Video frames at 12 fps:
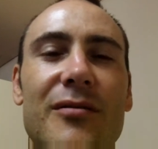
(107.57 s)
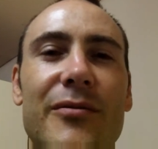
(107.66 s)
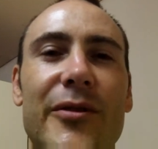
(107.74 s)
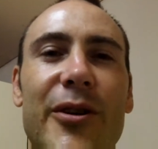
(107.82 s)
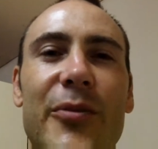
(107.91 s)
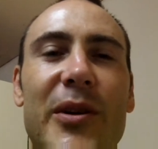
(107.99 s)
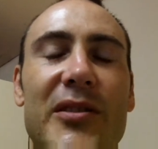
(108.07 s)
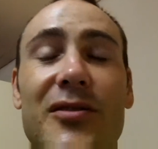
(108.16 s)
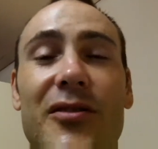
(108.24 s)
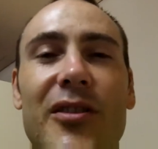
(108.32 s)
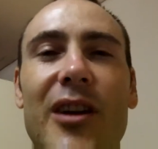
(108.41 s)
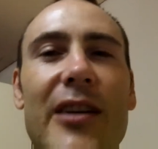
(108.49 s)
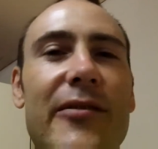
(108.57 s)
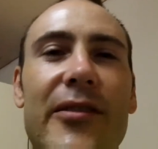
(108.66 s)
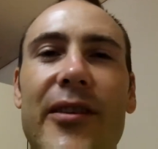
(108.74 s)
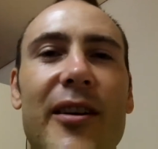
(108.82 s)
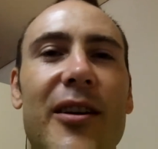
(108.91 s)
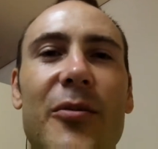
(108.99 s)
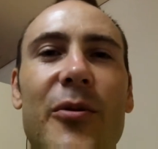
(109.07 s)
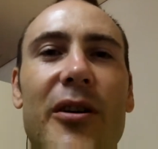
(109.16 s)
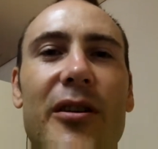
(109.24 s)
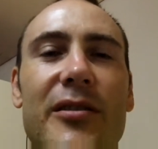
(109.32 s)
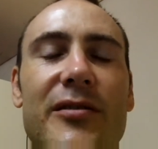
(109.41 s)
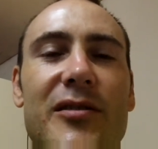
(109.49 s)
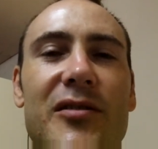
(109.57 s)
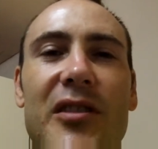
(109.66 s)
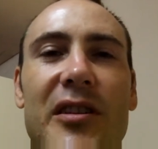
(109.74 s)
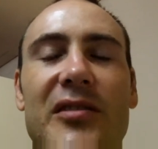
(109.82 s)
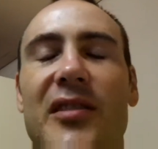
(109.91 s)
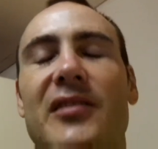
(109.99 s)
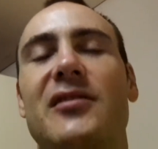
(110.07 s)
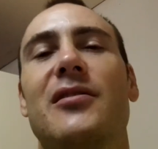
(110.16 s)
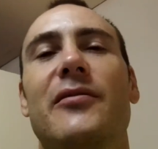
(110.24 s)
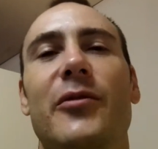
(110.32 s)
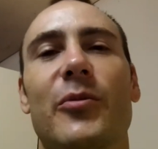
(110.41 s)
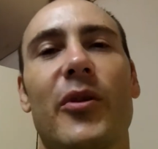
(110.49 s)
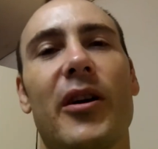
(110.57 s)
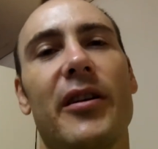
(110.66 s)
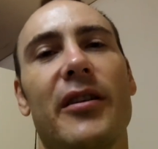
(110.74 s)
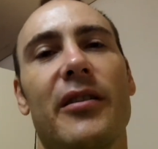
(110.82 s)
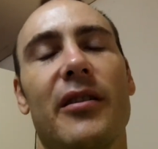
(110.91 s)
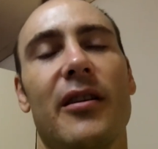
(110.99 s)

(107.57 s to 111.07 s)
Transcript: you know, basically not even thinking about it. It's just an extension of your body,